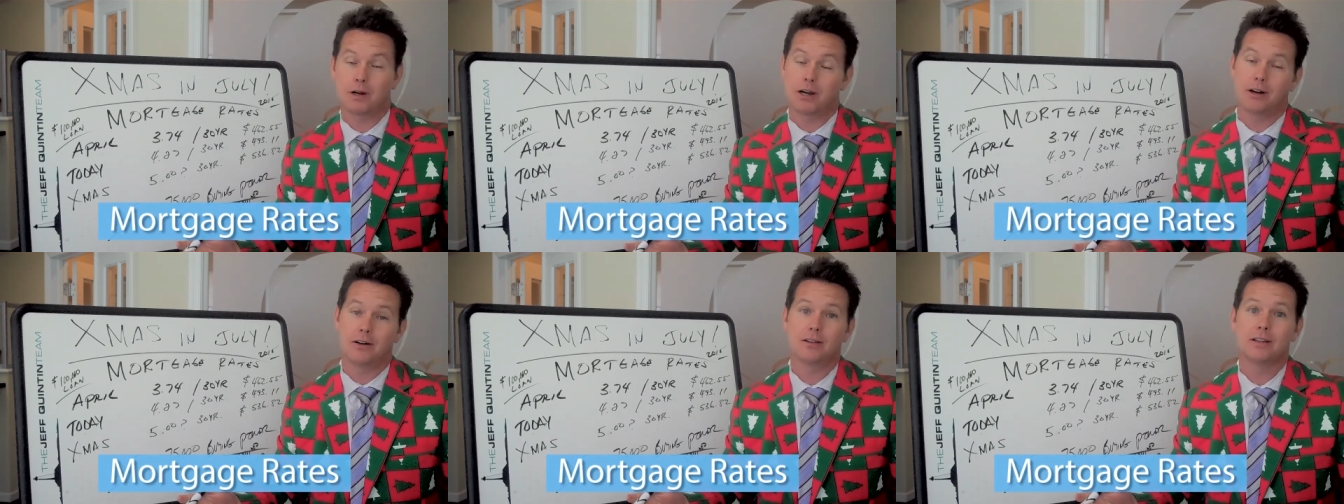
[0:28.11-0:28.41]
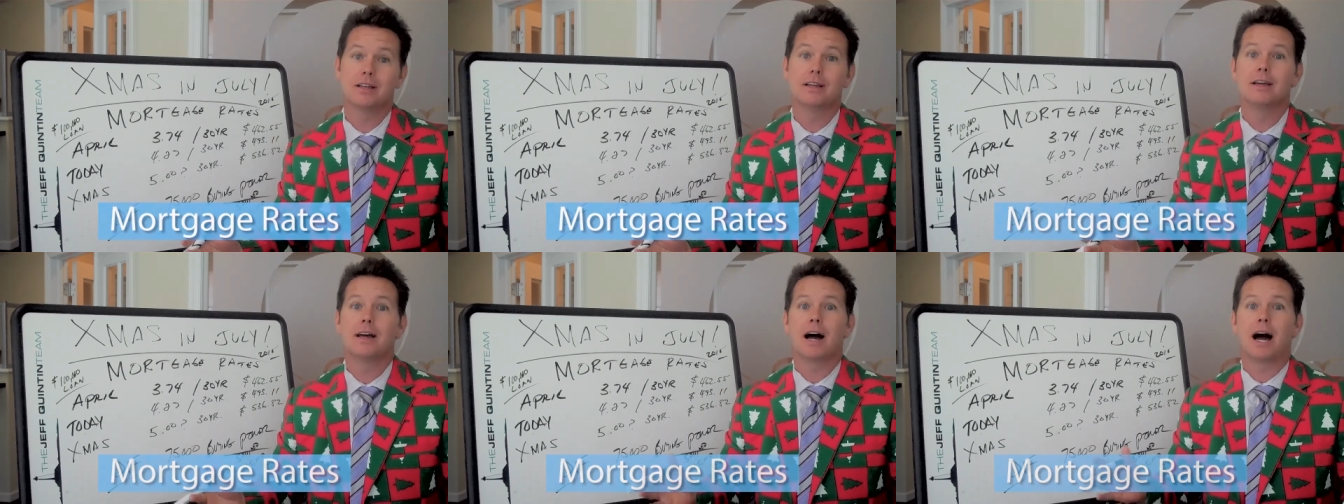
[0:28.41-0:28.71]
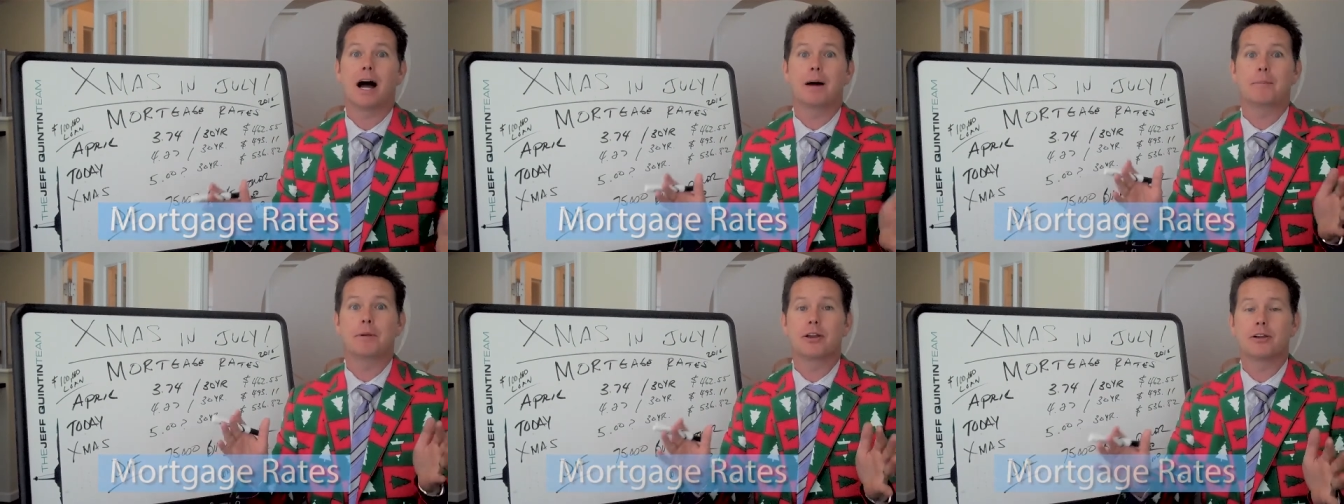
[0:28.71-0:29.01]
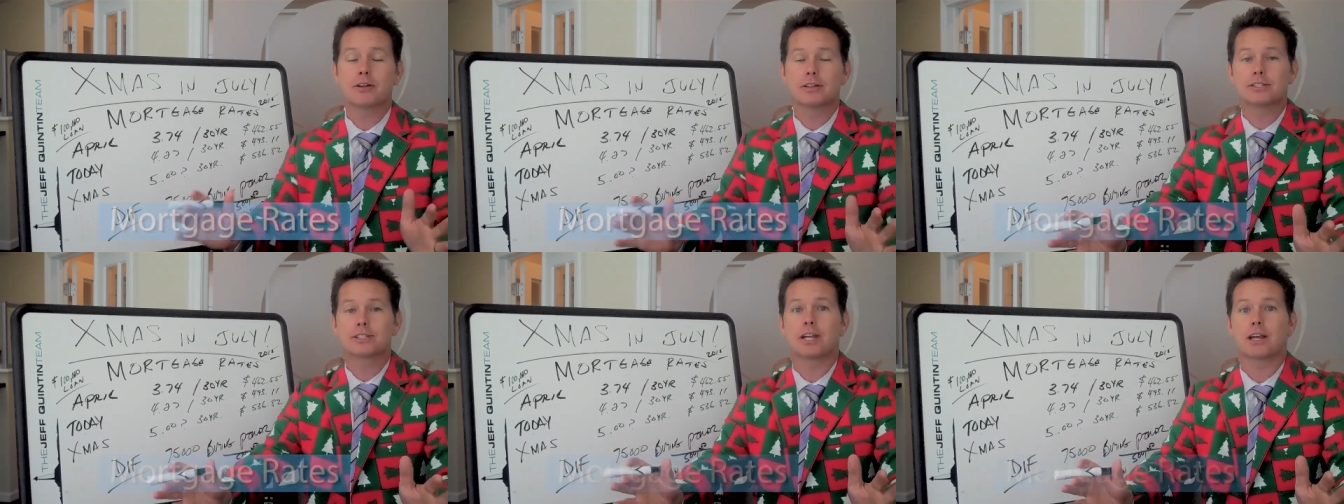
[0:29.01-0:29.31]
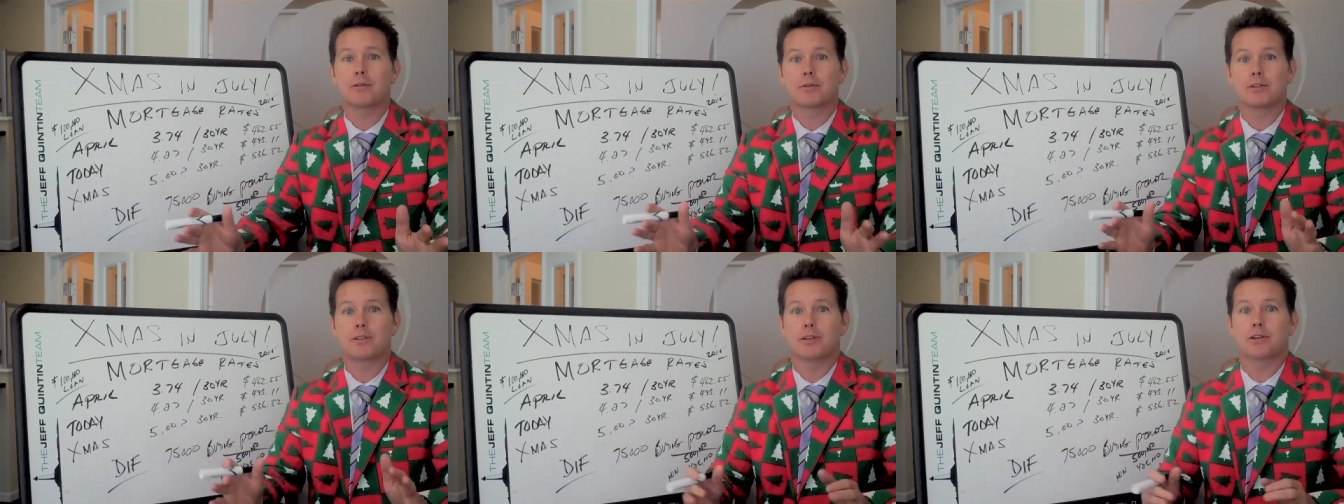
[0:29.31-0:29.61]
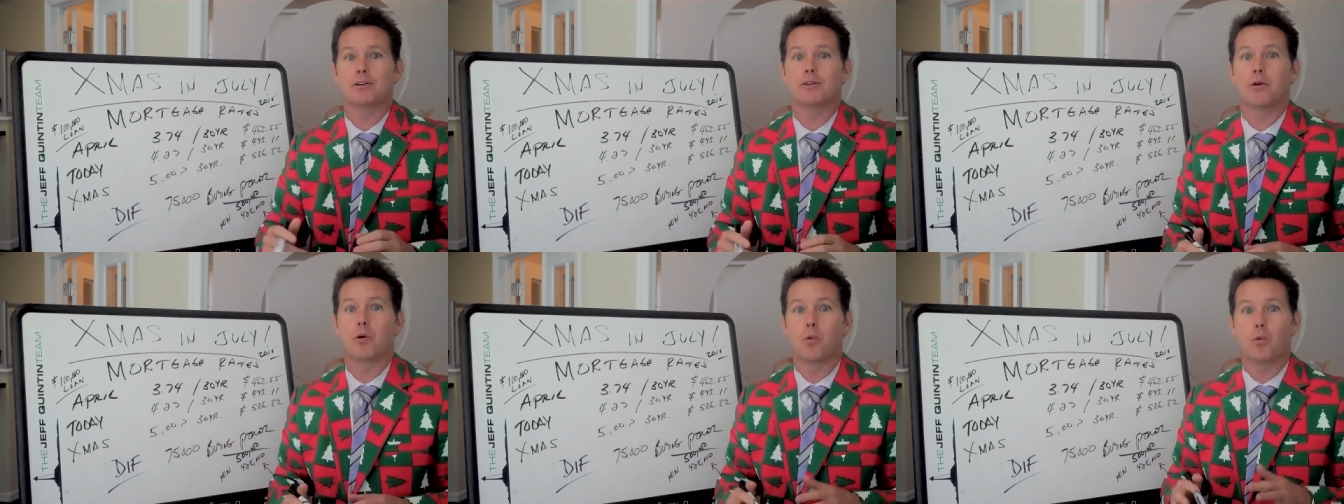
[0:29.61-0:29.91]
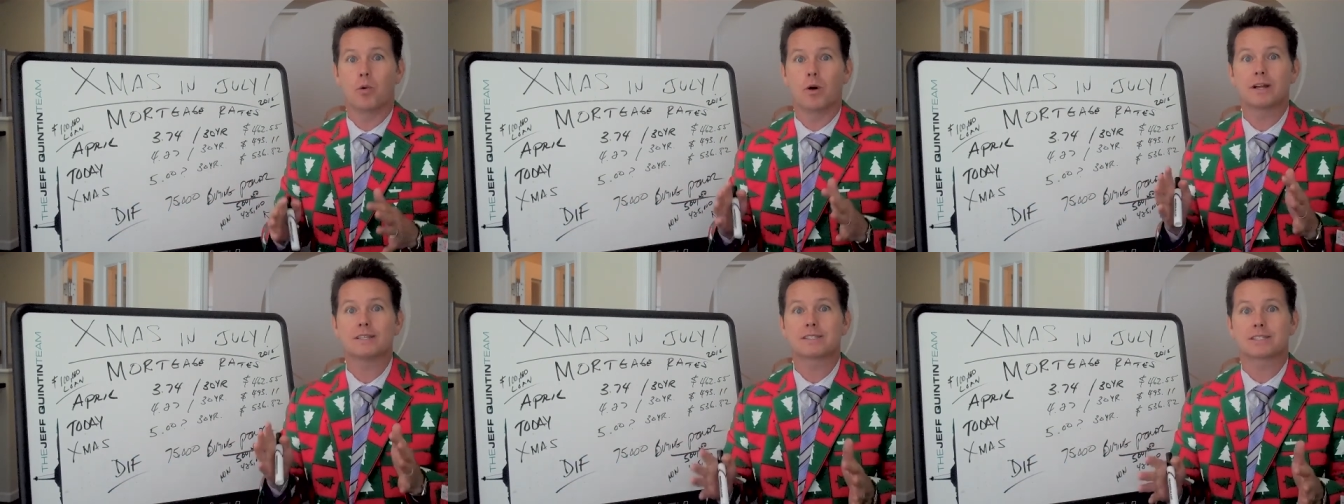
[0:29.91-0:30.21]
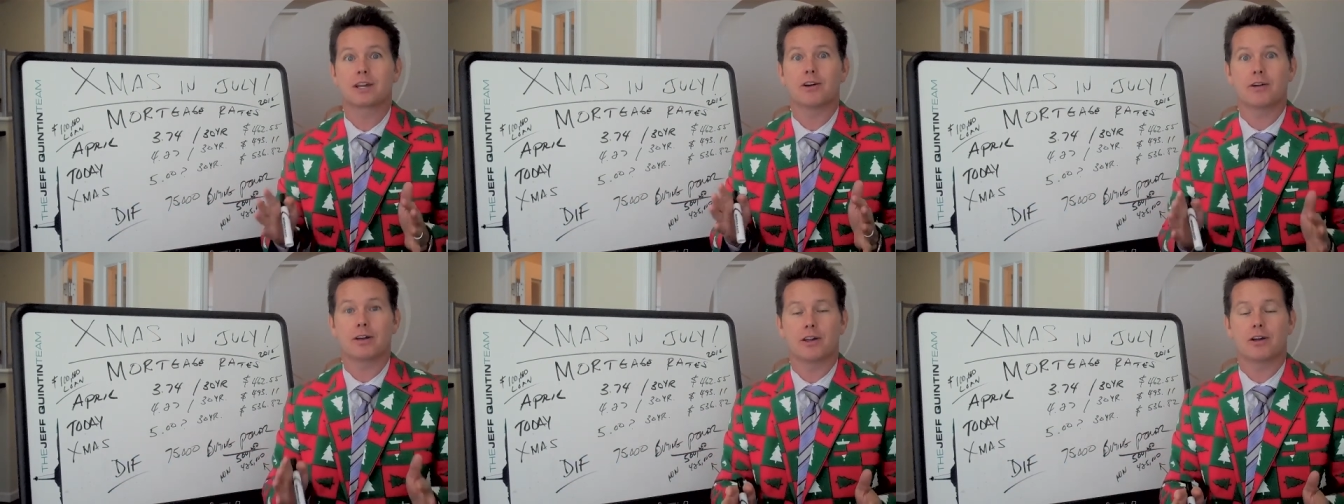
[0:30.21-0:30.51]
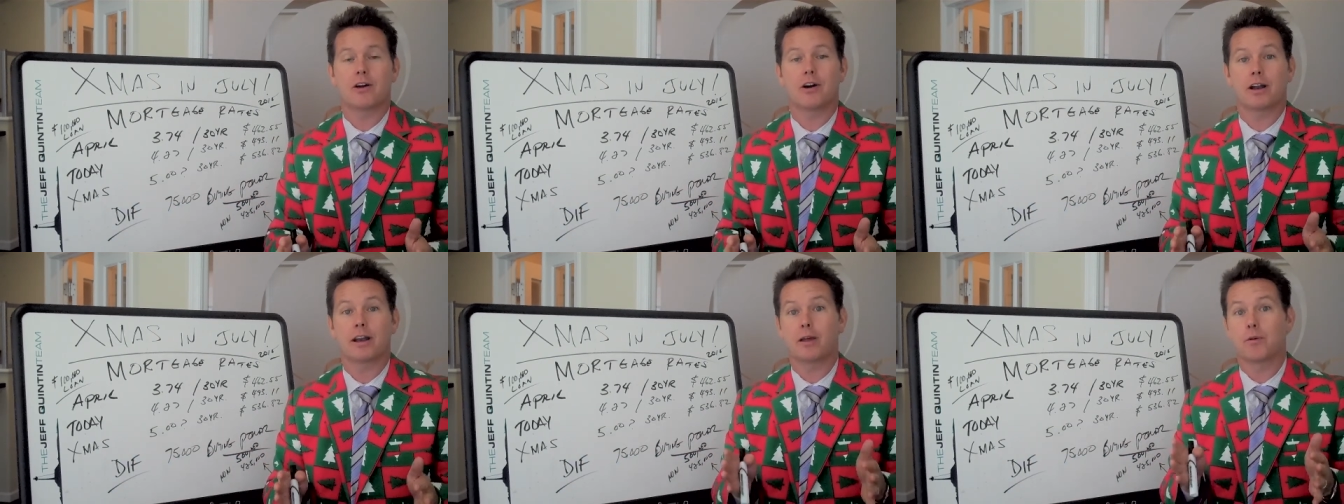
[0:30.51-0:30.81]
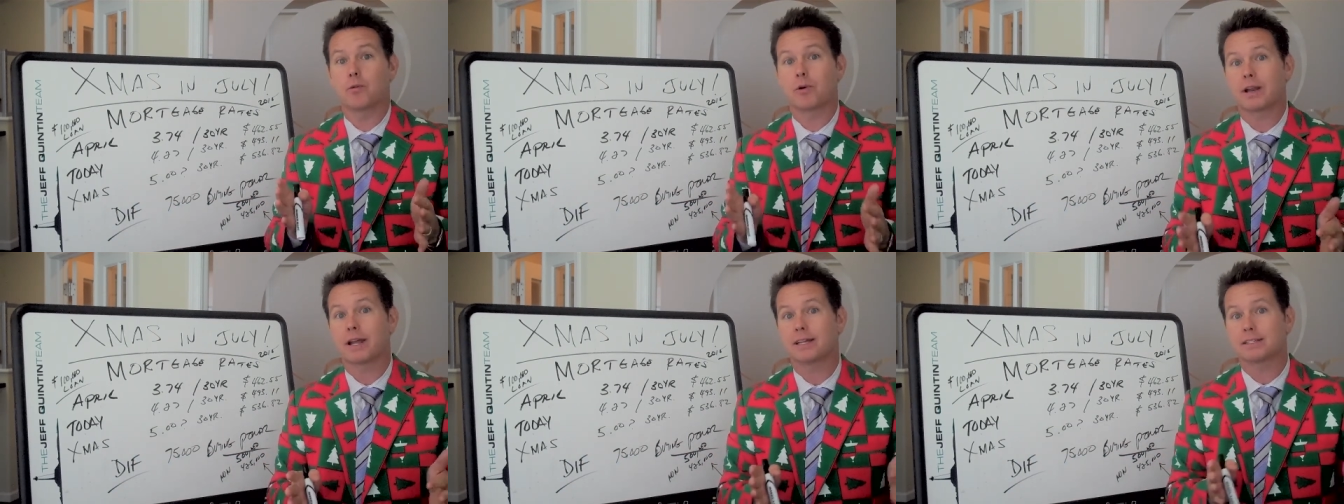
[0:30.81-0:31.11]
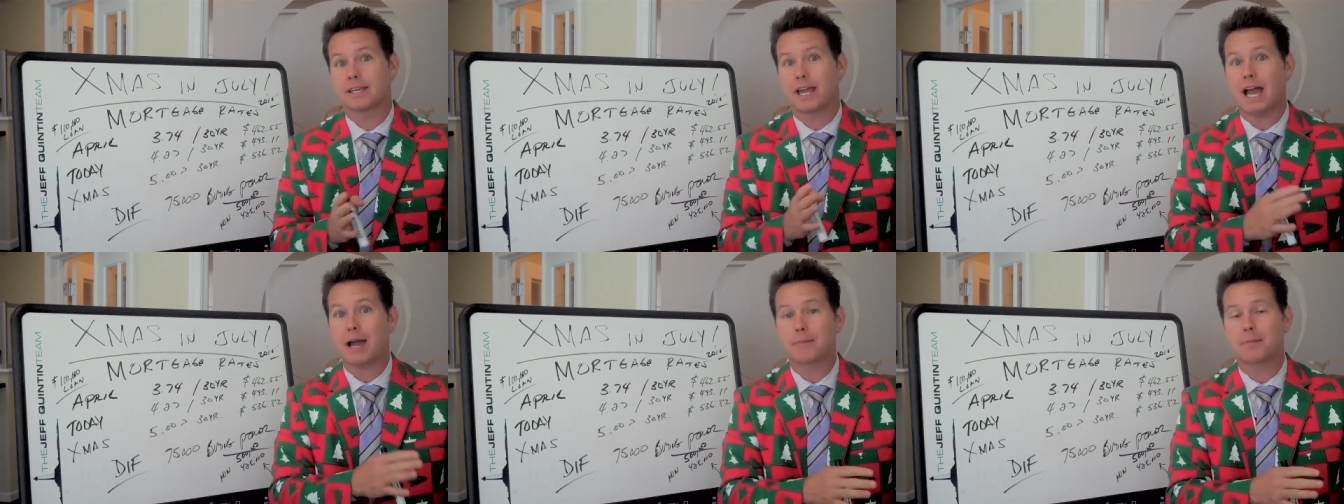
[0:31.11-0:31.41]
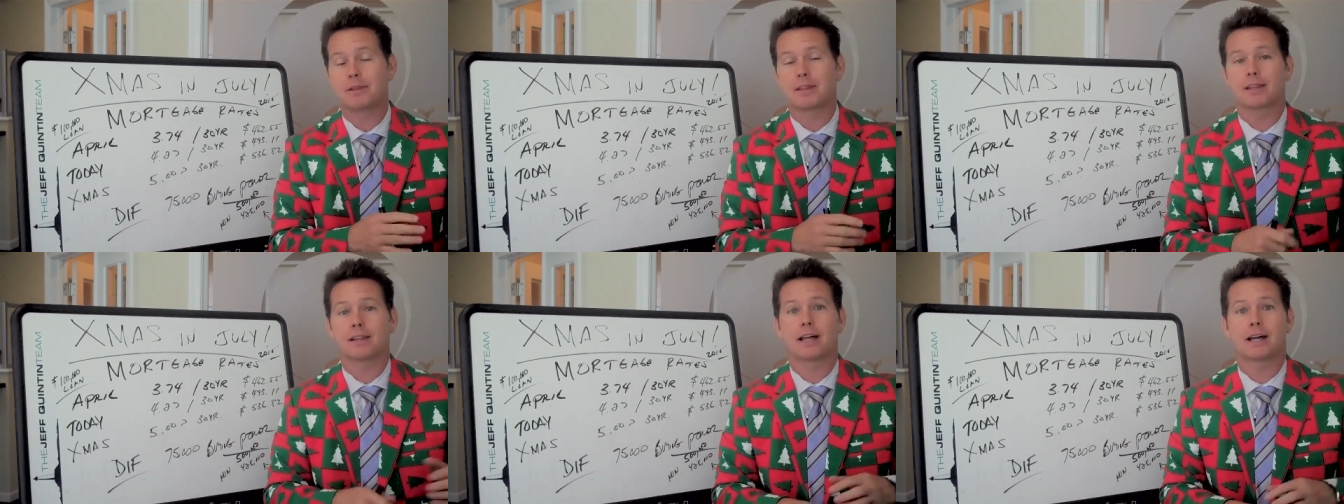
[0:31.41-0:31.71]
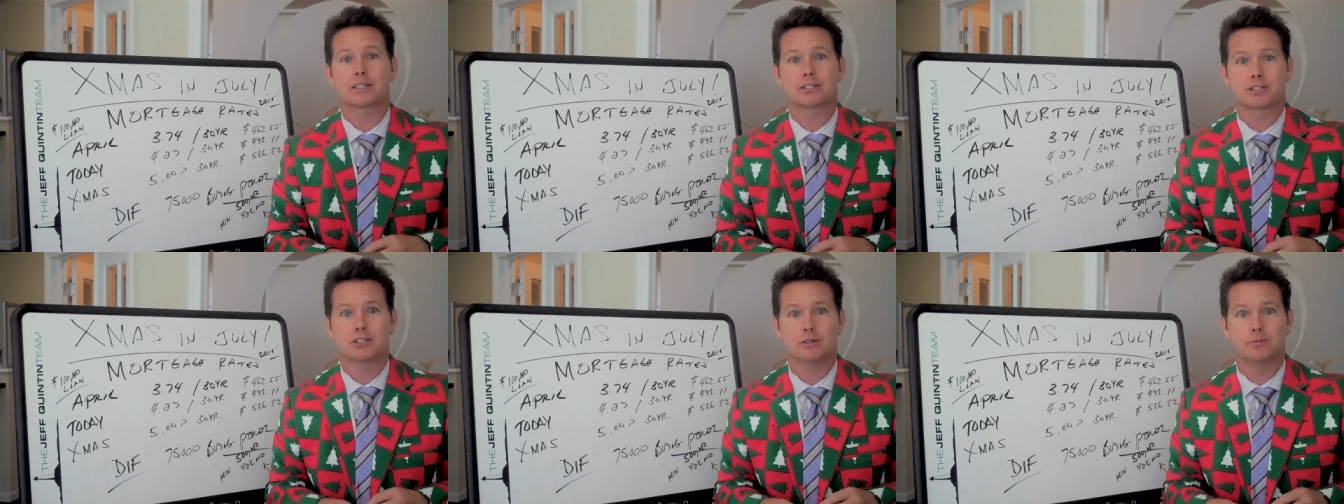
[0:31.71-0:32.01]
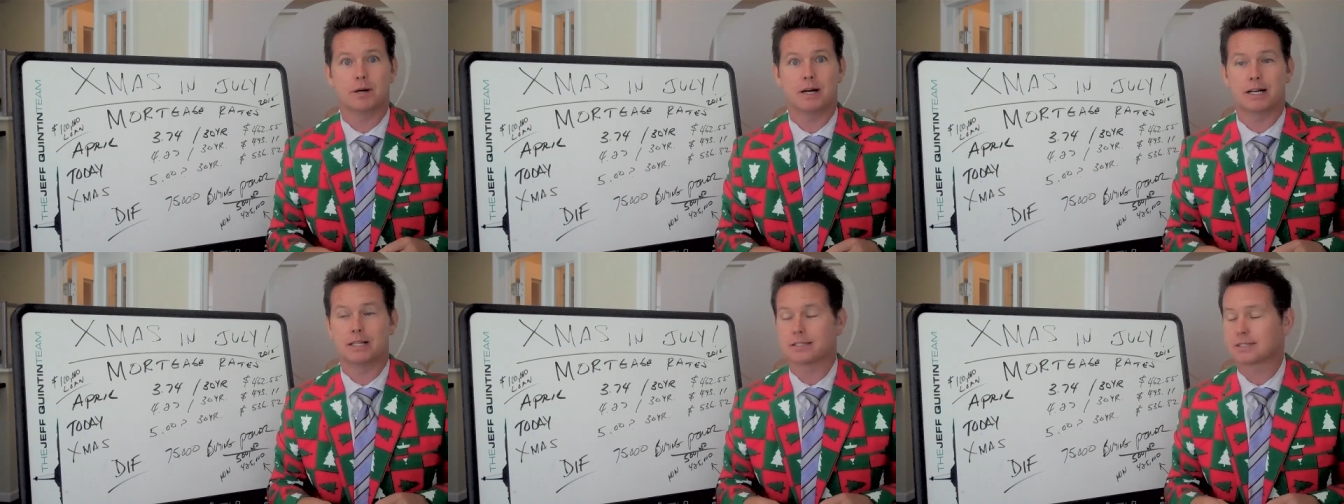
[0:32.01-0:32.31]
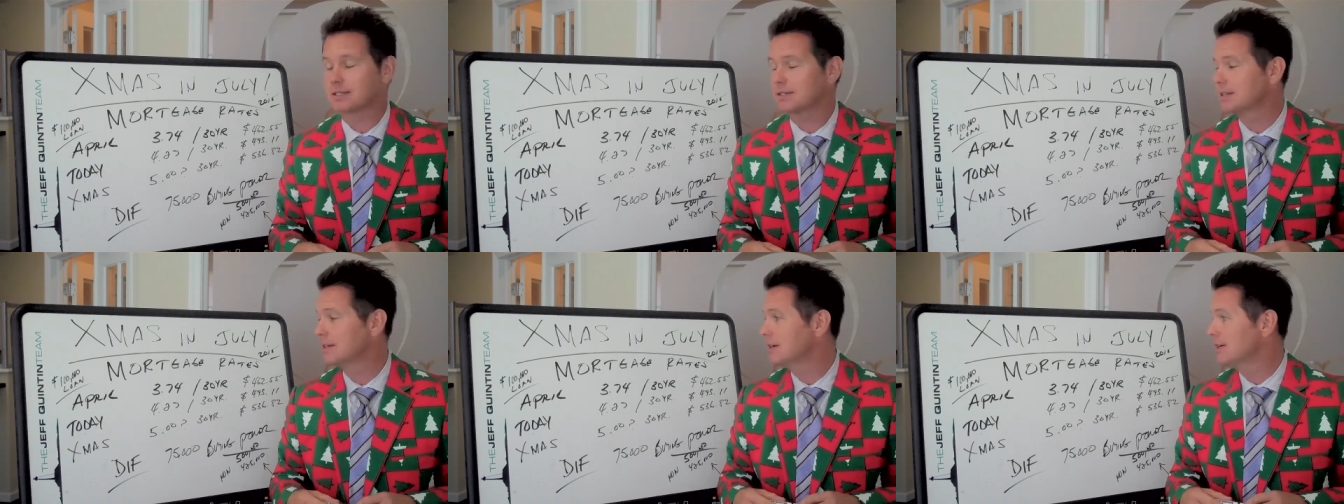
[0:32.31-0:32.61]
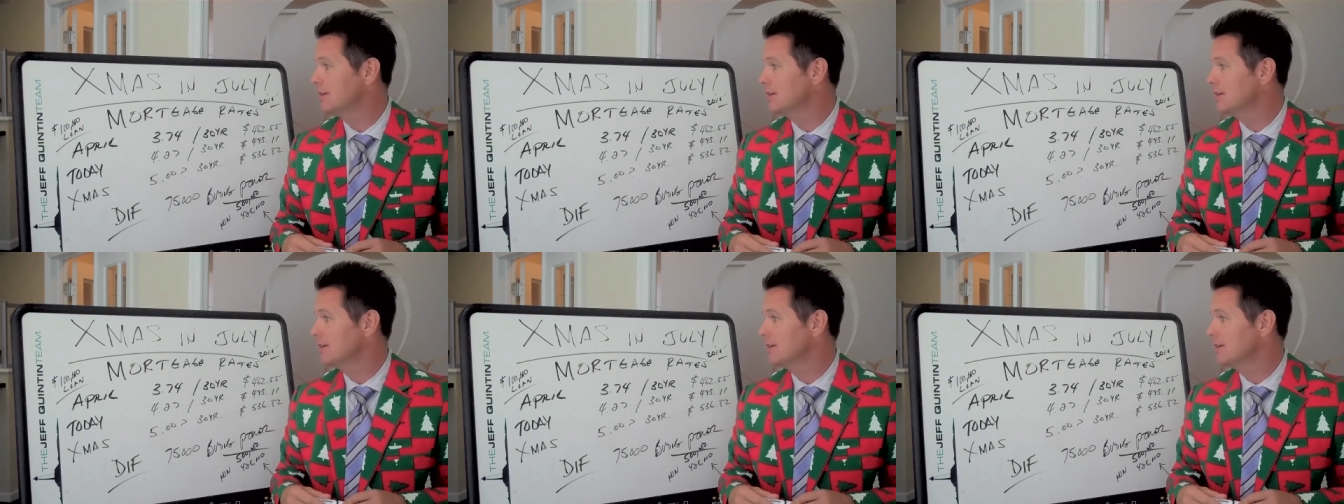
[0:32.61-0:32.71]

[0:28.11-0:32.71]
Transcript: Well, I'm here to share with you what's going on and what has happened in the last two months.